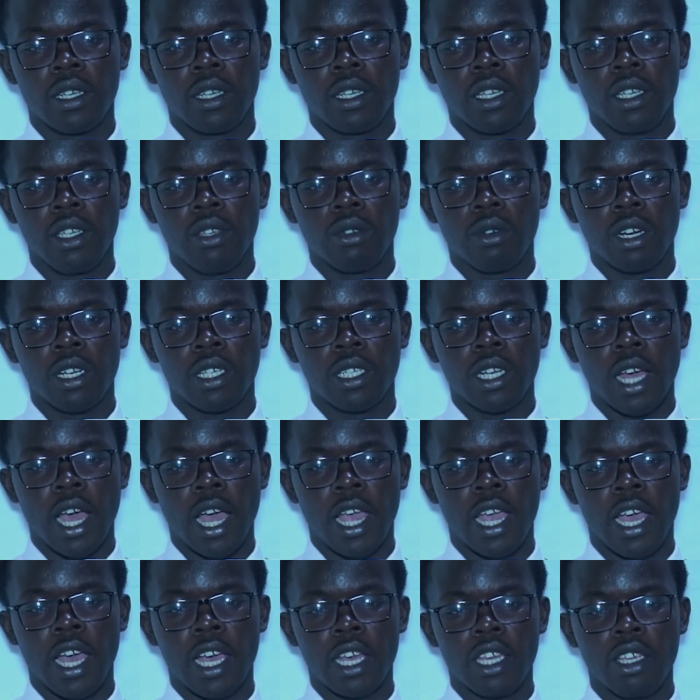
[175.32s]
you
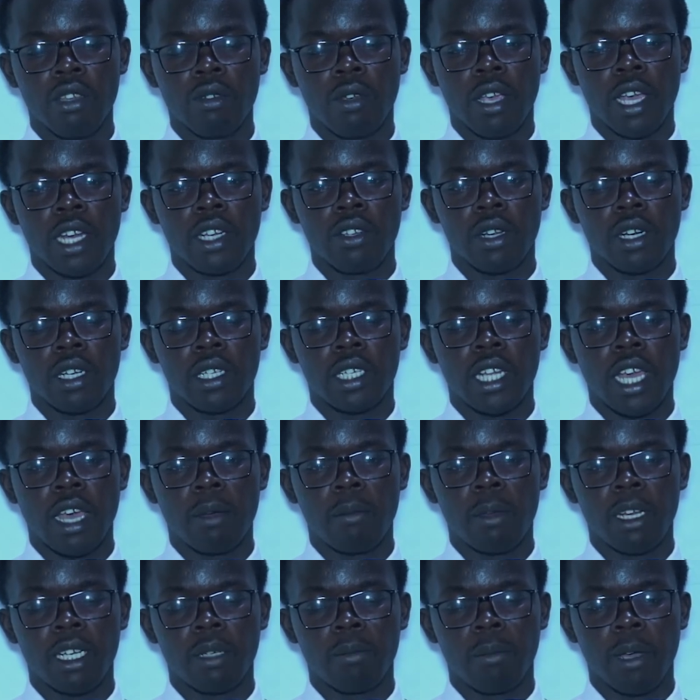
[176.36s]
retire, you get your
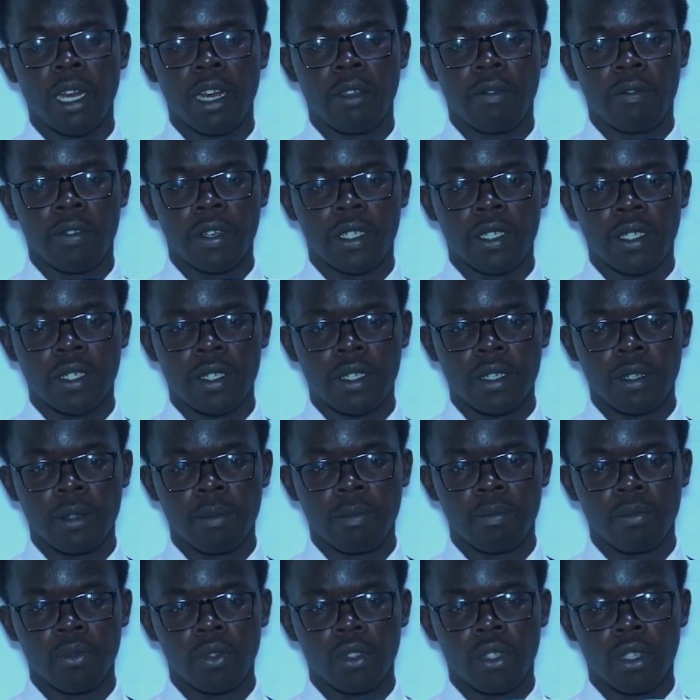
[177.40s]
retirement benefits.
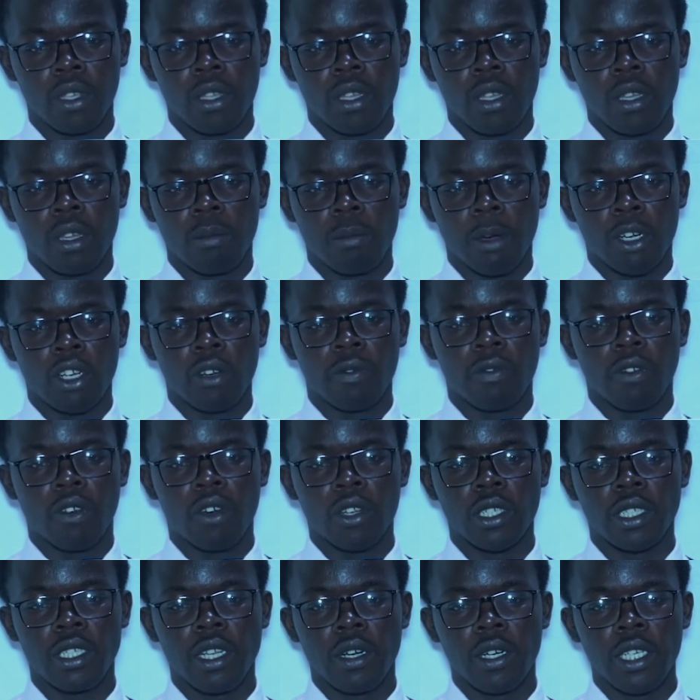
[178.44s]
But of
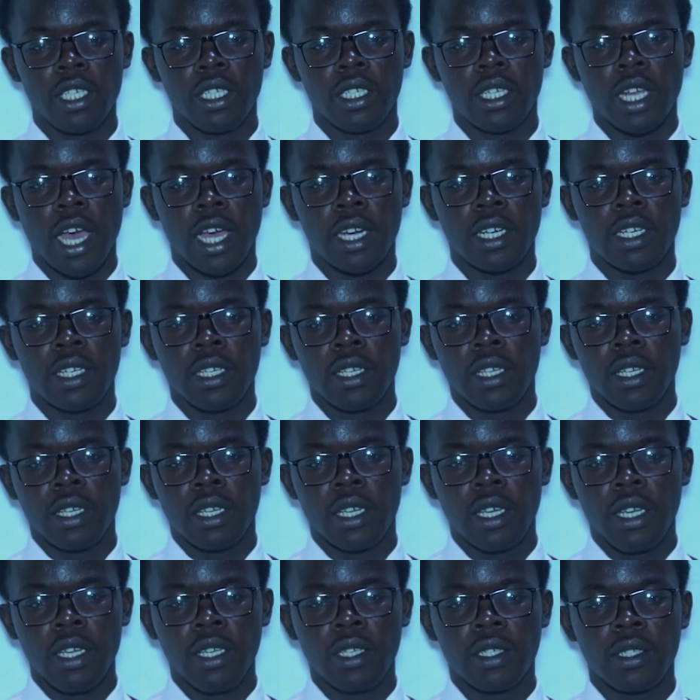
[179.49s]
course, the rich dad
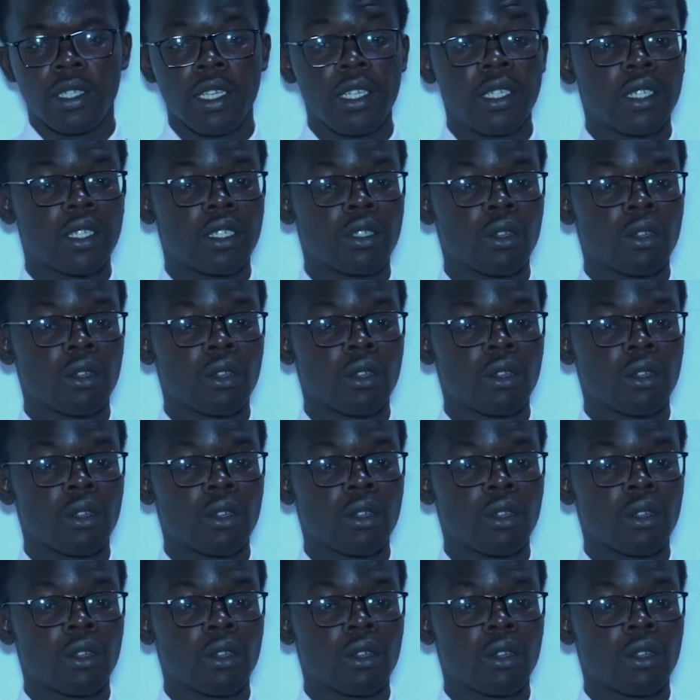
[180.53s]
insists